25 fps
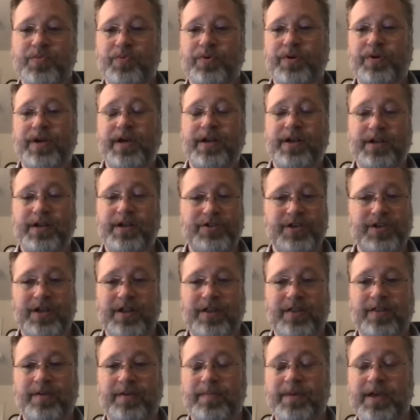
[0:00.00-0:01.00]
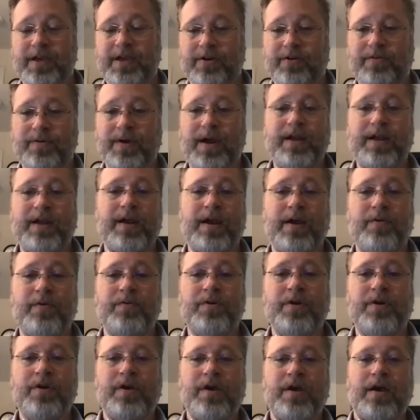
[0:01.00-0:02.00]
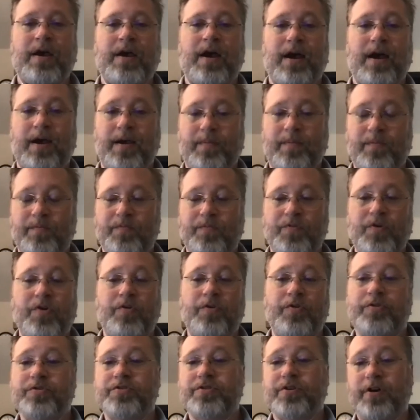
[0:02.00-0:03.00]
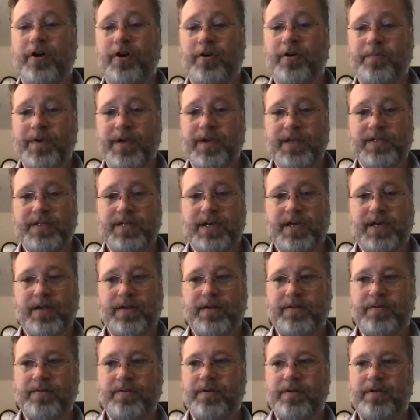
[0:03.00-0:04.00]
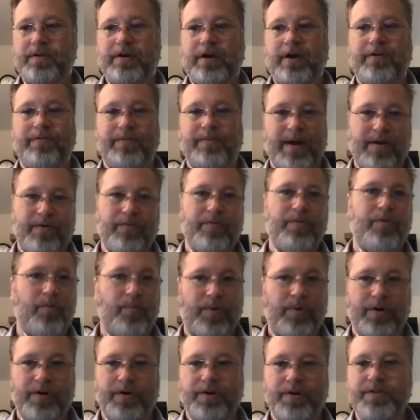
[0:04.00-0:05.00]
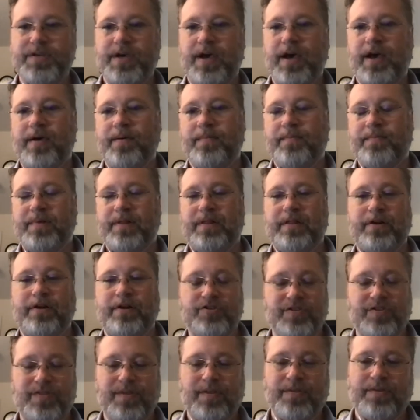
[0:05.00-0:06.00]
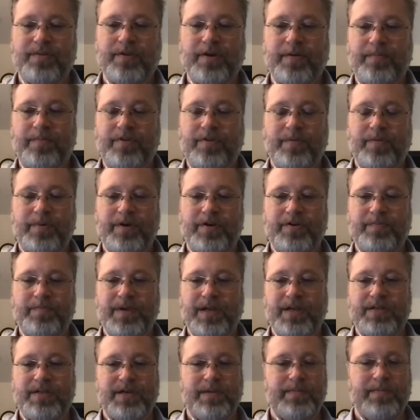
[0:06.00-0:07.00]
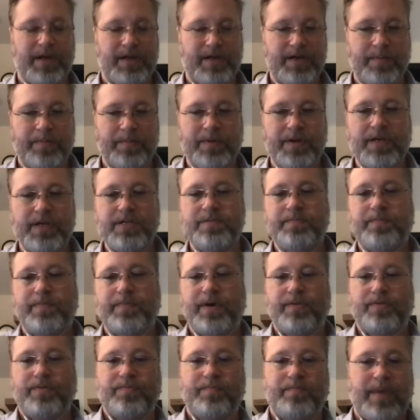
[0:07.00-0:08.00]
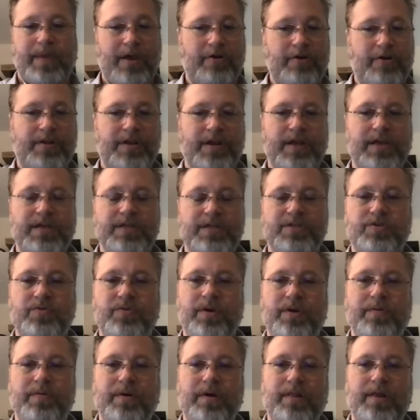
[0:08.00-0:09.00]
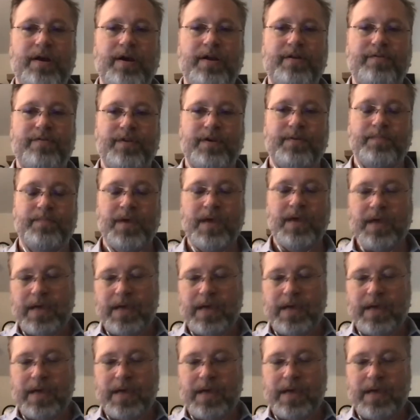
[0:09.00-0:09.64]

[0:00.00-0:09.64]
We're not initiating them here right now. Um, th those are all being done around the world. Um, a large number of them are being done by companies, but Mayo Clinic is doing a lot of them.